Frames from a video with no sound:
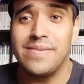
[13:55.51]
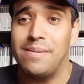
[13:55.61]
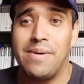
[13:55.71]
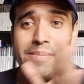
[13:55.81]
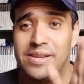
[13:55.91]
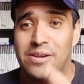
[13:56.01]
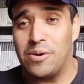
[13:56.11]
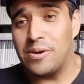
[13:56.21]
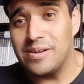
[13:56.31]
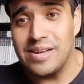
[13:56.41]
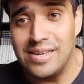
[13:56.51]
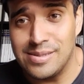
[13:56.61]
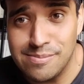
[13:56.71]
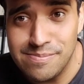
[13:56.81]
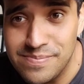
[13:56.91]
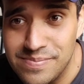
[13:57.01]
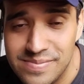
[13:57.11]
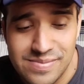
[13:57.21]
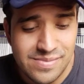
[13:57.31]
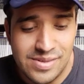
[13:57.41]
I'm happy. Look, guys,
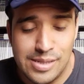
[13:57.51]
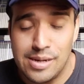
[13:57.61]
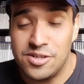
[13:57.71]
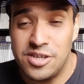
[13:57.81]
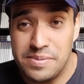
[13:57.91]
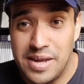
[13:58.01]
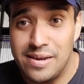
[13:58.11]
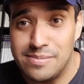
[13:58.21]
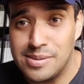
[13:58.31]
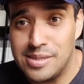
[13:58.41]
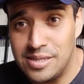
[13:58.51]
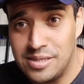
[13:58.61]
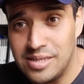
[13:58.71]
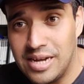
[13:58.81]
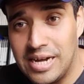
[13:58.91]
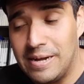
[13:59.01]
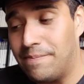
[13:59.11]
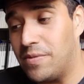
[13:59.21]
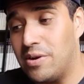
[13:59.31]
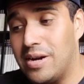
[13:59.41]
these are cheap games in
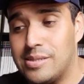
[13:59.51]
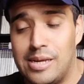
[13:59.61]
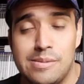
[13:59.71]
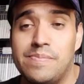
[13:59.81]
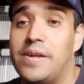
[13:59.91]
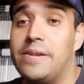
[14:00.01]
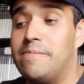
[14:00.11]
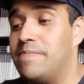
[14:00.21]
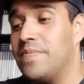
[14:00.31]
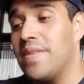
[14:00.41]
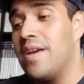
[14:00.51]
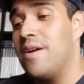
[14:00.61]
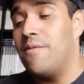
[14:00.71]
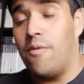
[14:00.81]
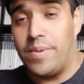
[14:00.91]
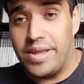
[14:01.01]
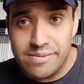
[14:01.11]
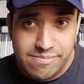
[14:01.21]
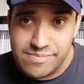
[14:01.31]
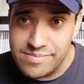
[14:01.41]
the United States, but for me,
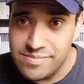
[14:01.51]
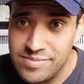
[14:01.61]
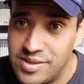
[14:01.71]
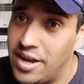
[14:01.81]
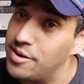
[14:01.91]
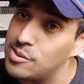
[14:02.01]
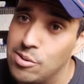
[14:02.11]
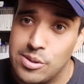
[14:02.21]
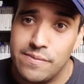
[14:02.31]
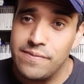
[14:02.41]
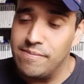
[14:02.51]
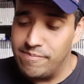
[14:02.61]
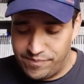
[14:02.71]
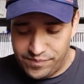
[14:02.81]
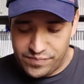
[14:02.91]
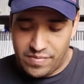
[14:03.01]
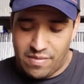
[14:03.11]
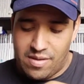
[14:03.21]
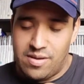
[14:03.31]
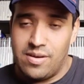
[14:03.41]
they are exclusive.
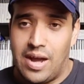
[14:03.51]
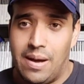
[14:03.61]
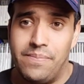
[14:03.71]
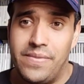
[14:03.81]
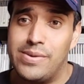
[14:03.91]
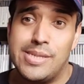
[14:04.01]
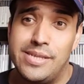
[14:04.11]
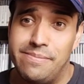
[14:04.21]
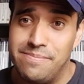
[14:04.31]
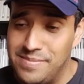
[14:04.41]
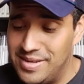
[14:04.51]
I've never seen them.